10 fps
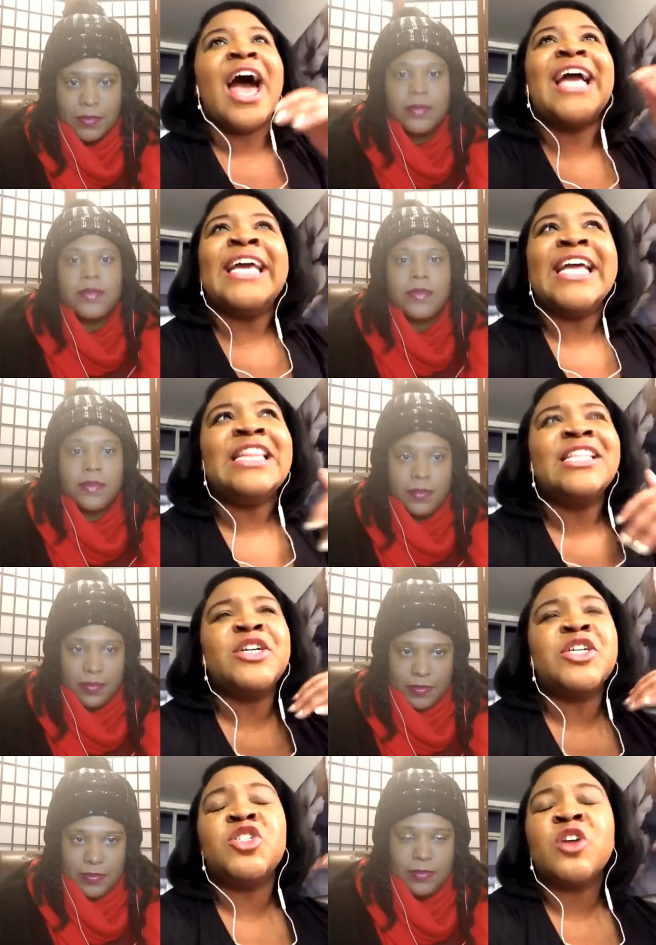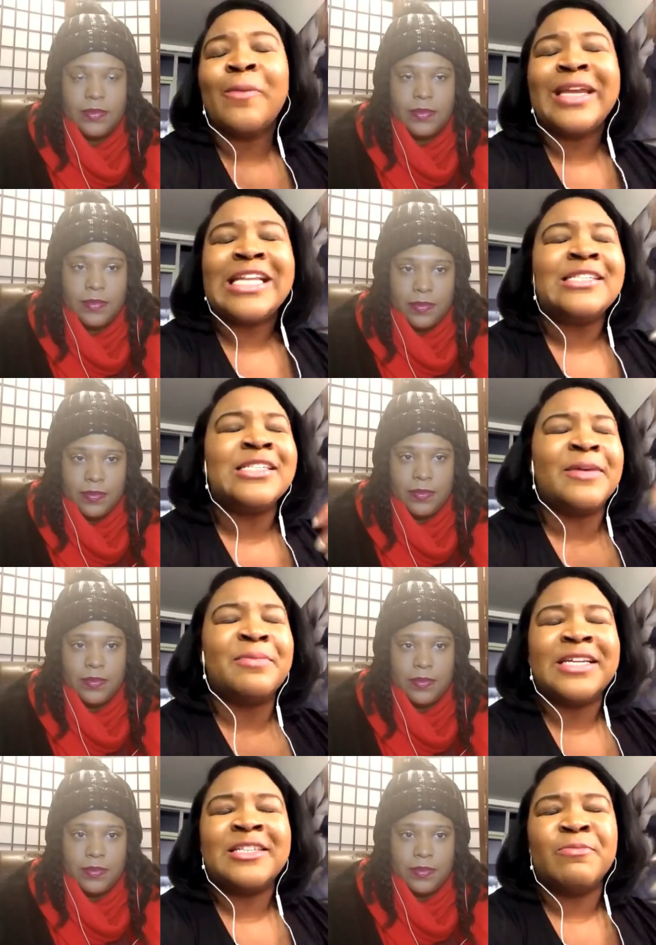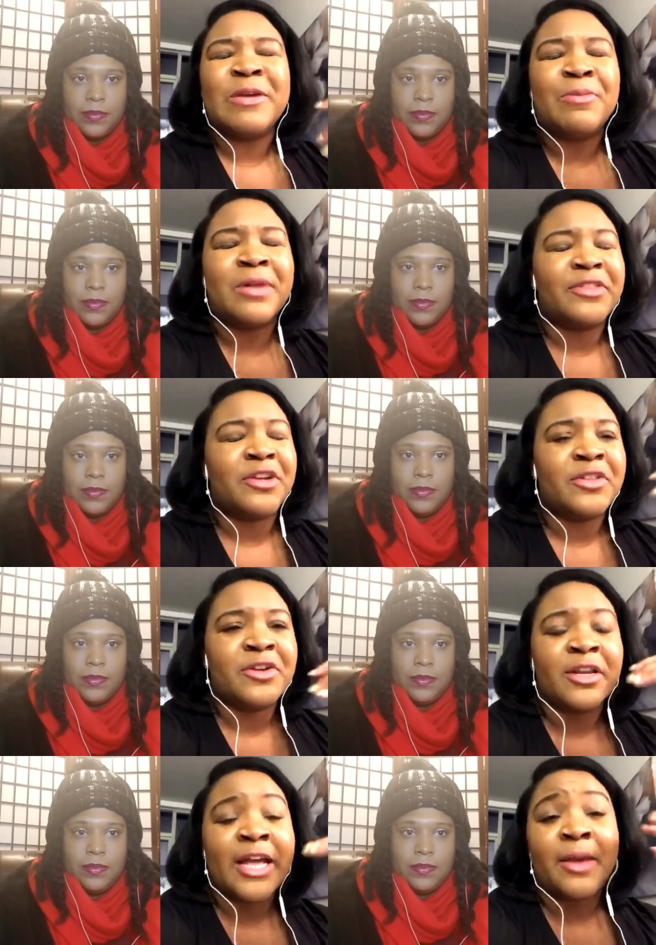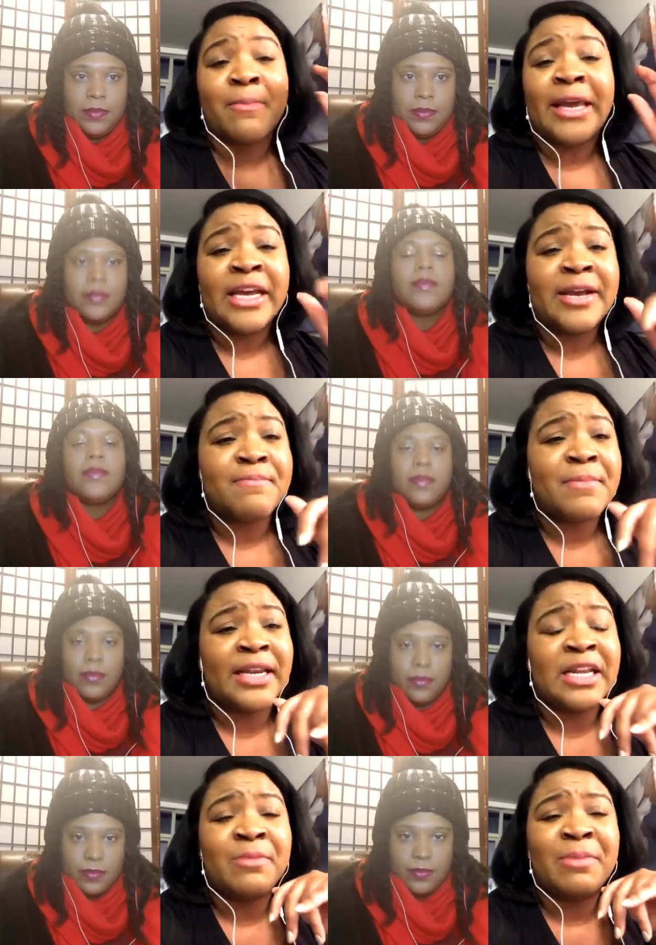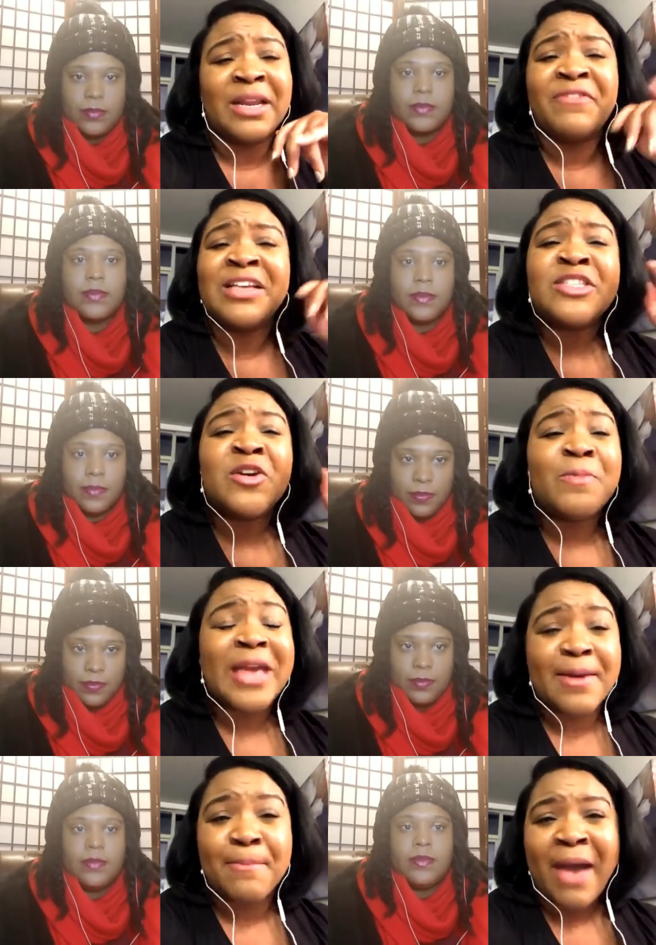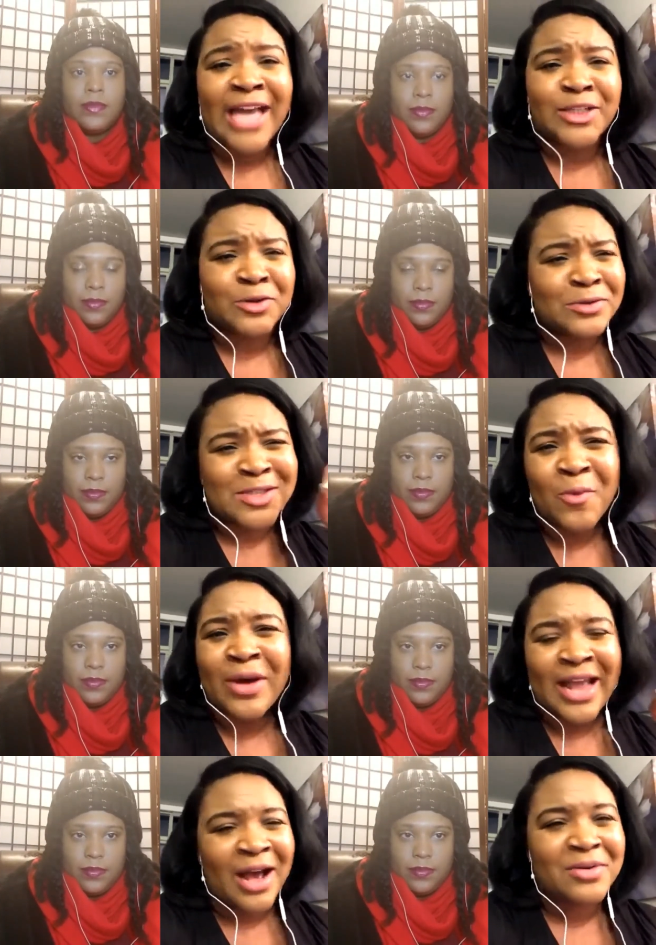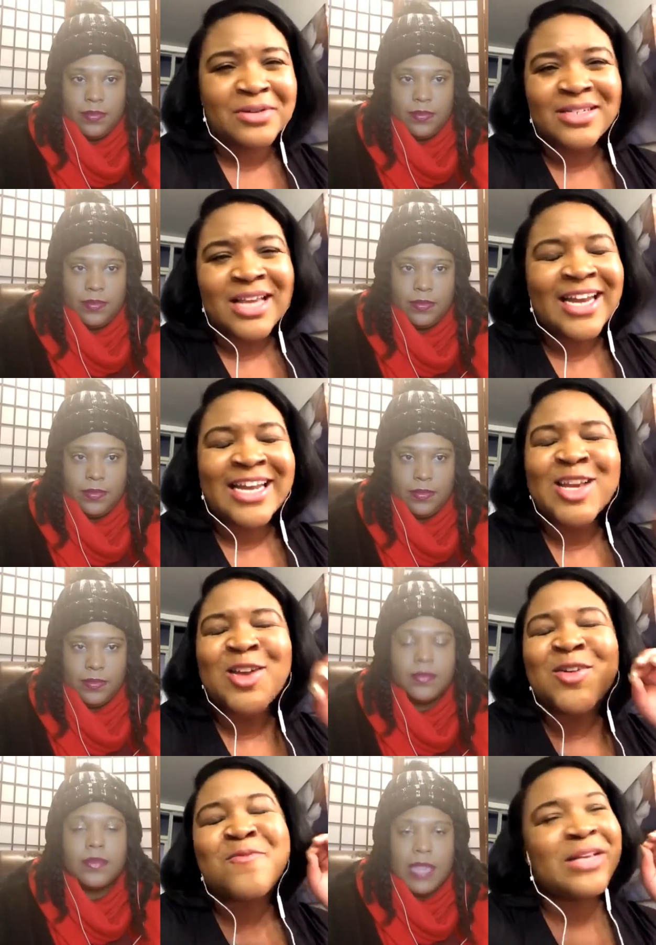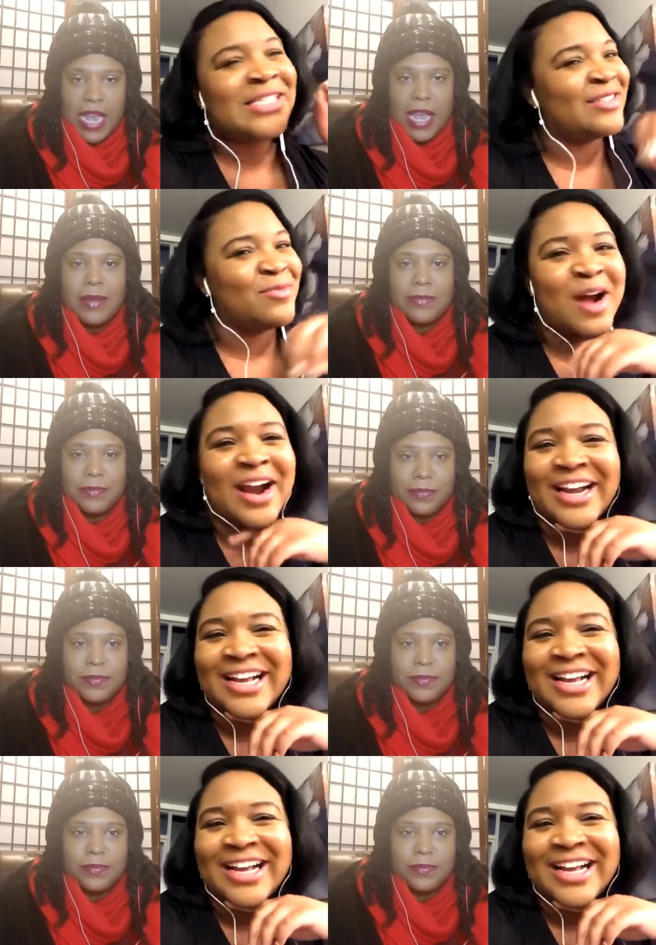Speaker 1: I get that there's so many celebrities and people out there that are like making good money, but if there's no impact on someone else, honey, you're missing yeah. the mark.